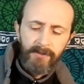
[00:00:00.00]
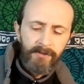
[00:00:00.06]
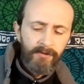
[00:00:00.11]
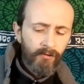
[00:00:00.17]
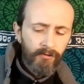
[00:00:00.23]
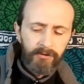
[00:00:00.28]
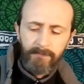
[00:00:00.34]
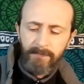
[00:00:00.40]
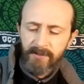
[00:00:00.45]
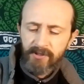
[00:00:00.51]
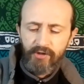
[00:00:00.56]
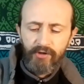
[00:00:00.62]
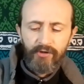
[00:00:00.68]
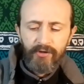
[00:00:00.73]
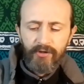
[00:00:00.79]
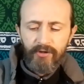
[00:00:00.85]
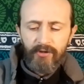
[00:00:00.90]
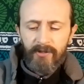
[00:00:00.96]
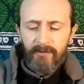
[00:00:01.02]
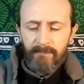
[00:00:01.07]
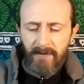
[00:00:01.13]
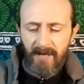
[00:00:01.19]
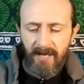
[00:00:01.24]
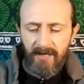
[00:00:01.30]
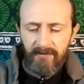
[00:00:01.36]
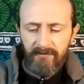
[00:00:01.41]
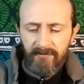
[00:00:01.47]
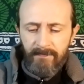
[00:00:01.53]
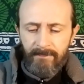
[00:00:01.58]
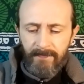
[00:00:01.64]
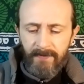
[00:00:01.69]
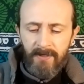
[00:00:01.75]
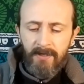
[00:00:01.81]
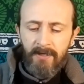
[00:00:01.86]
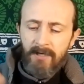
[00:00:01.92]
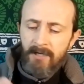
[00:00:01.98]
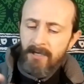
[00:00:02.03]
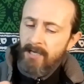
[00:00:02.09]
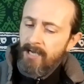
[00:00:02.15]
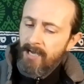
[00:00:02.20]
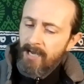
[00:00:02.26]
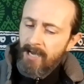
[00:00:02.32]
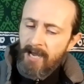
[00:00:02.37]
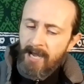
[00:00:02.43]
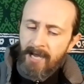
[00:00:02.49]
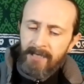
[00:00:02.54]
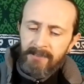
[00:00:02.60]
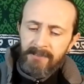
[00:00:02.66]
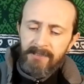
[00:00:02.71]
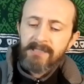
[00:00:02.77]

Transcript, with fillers: It all depends on your current path, and